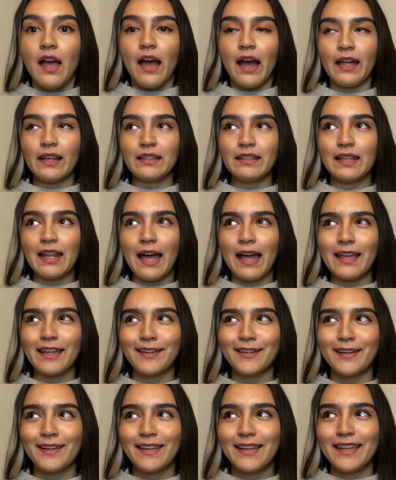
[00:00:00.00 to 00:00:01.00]
and
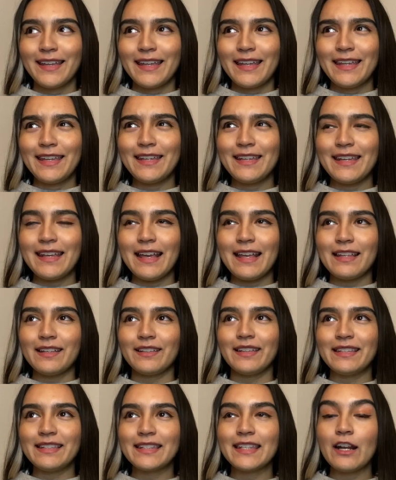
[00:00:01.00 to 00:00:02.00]
like he
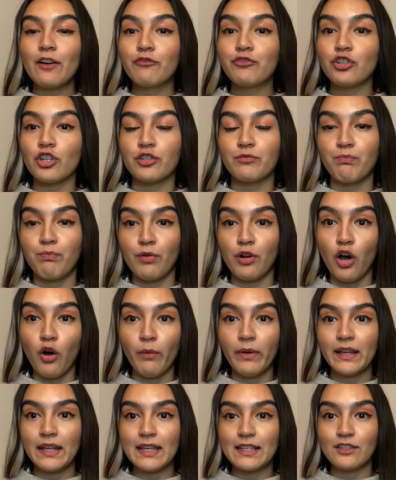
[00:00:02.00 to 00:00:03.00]
instead of just
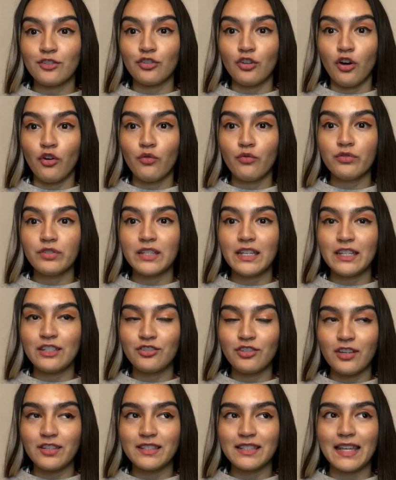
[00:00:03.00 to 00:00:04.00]
blowing his nose, he
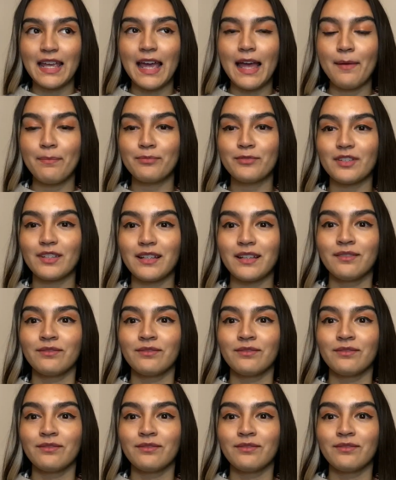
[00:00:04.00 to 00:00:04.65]
just kept